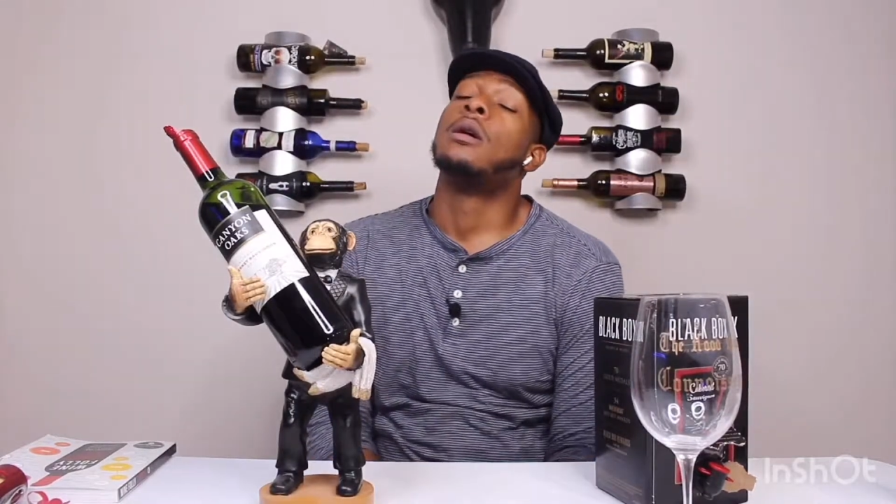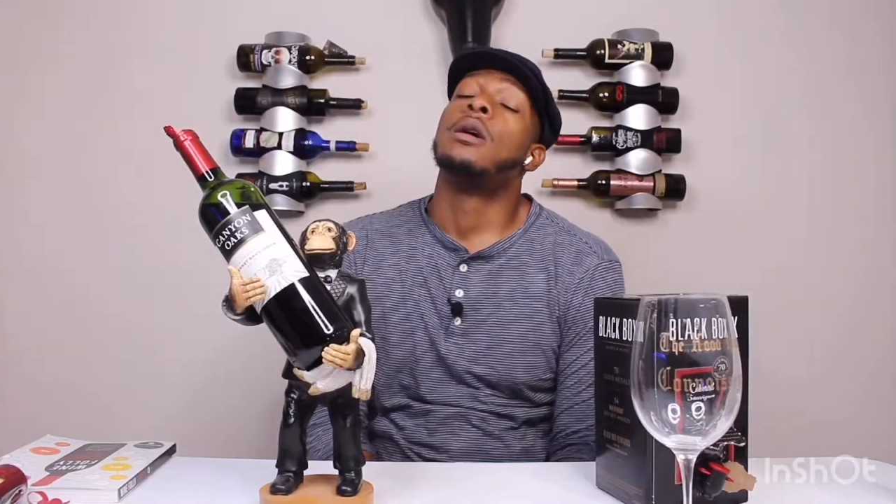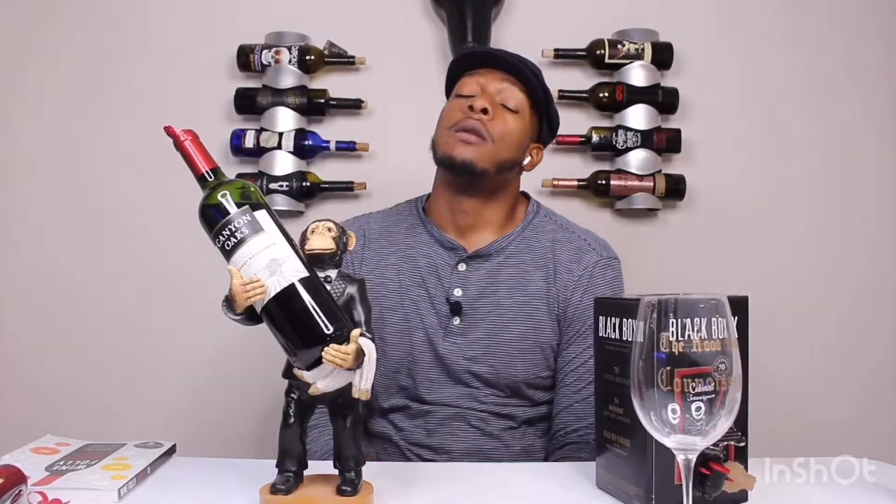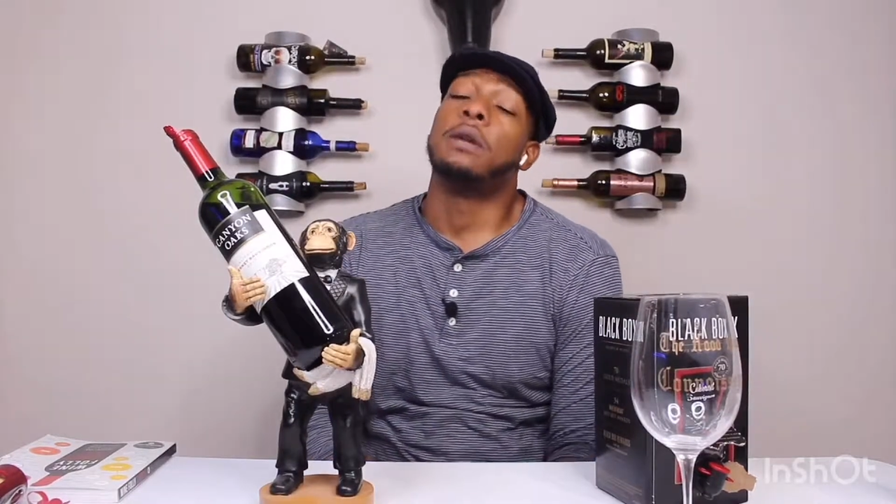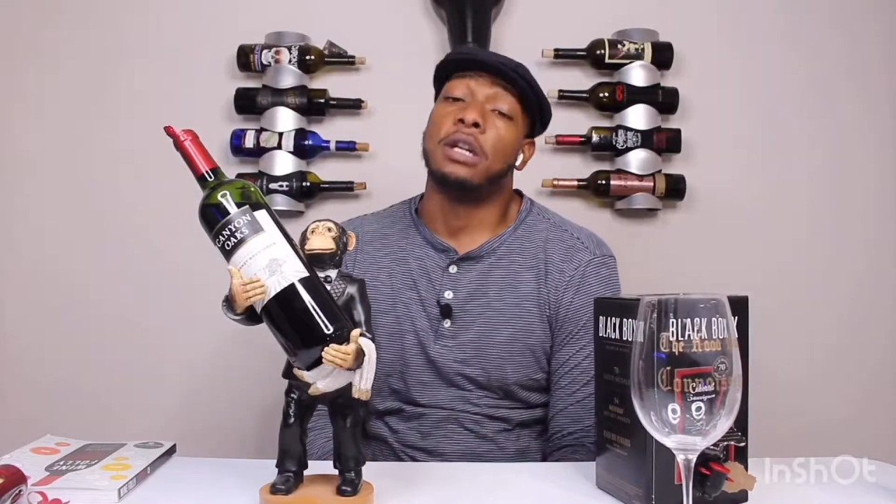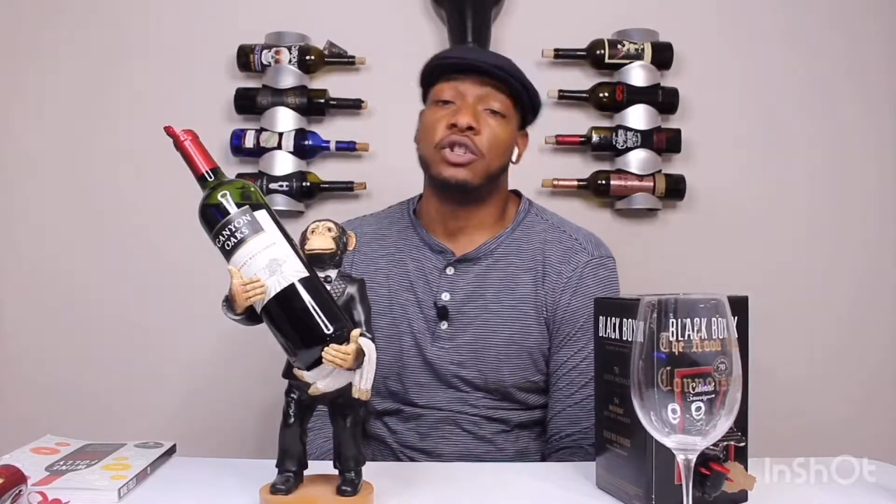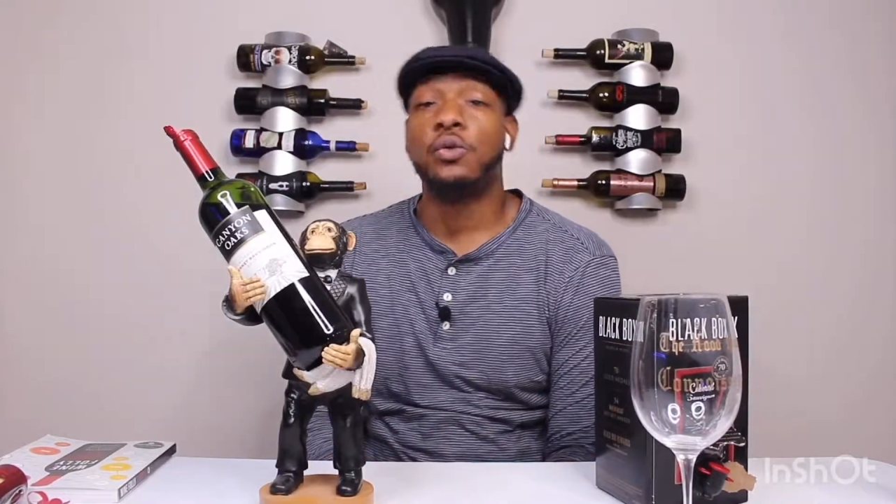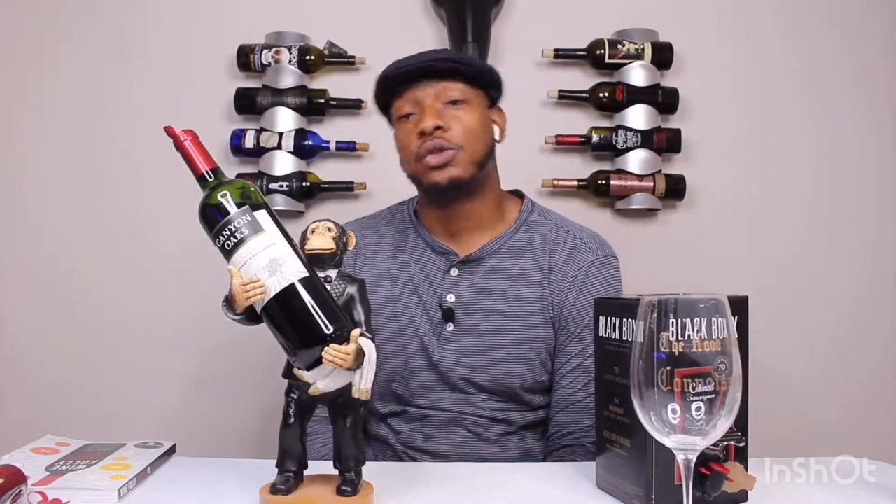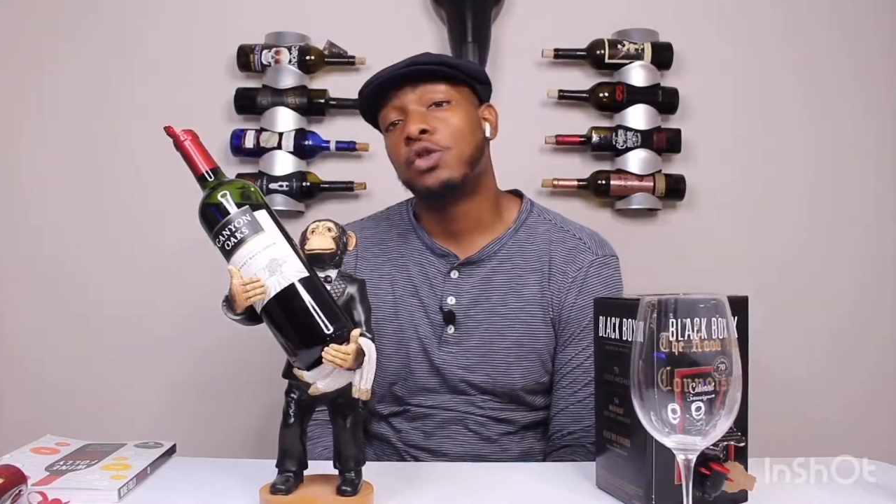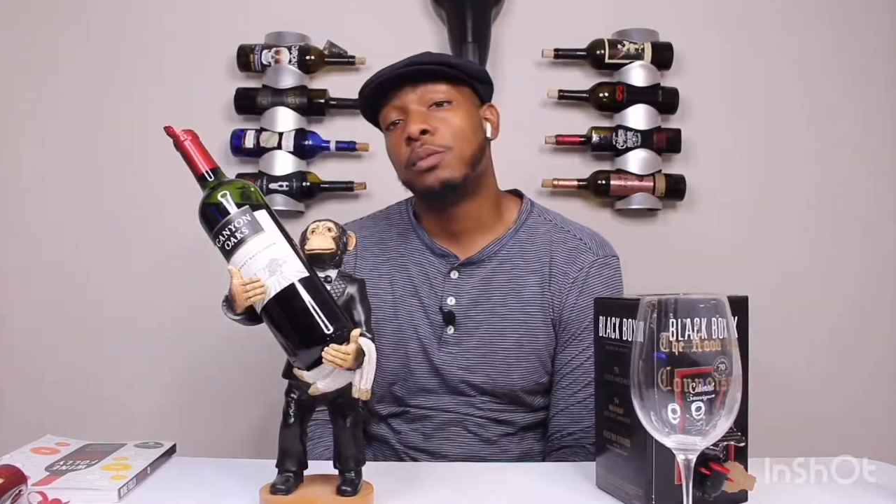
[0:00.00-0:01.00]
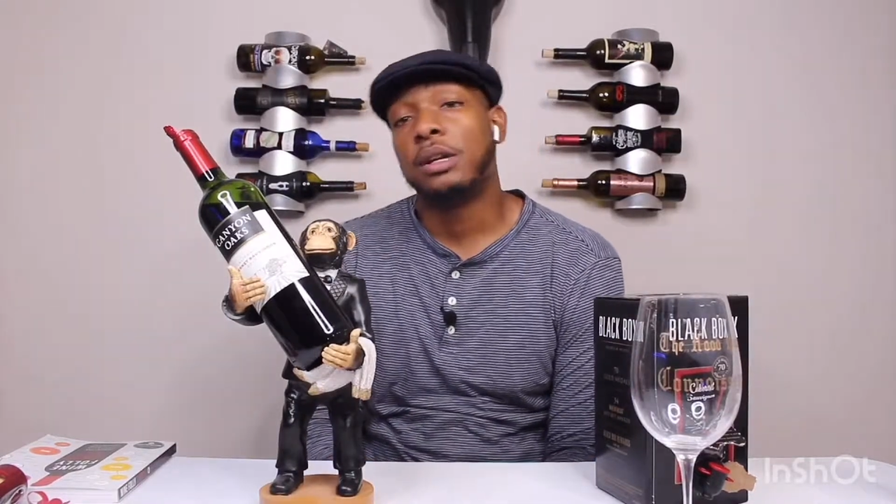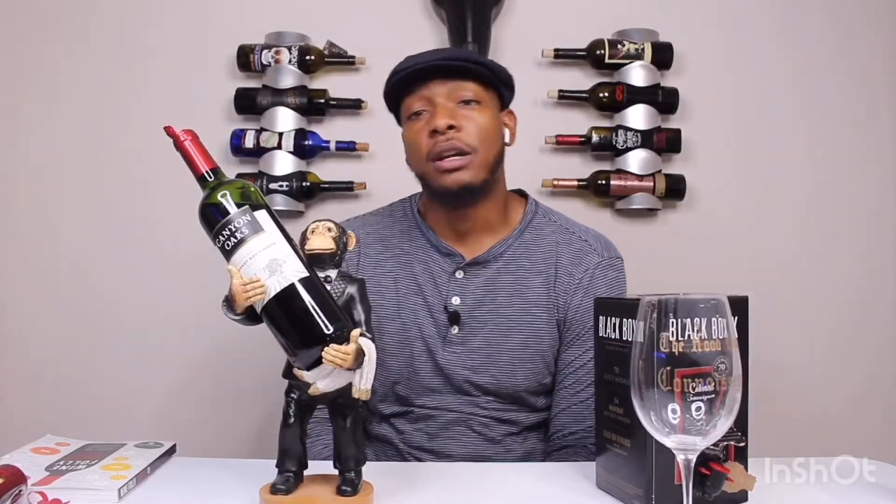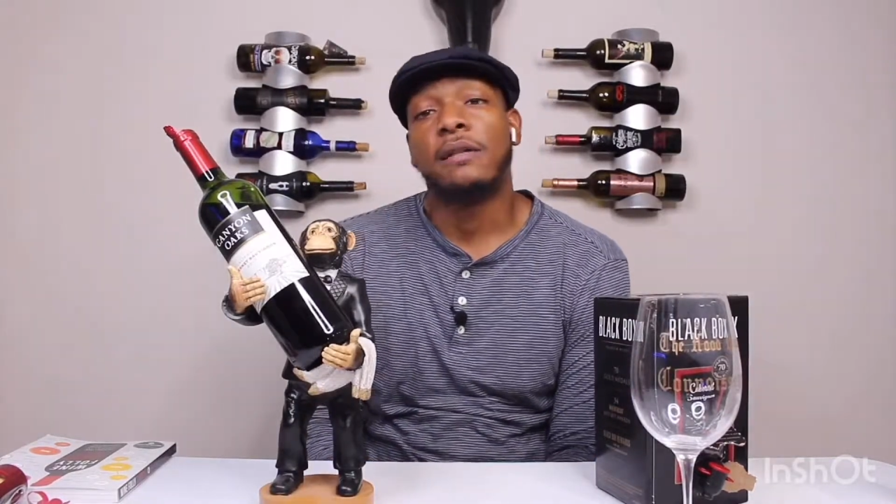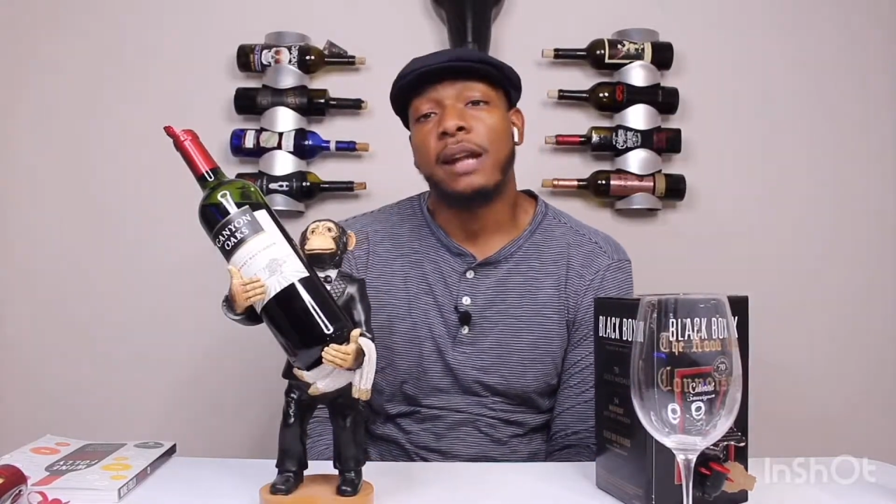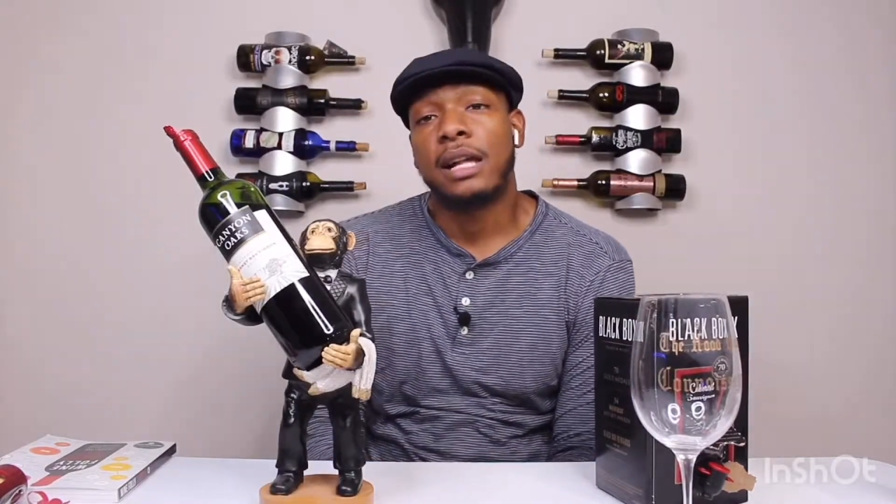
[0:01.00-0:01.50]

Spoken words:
because you were stupid enough not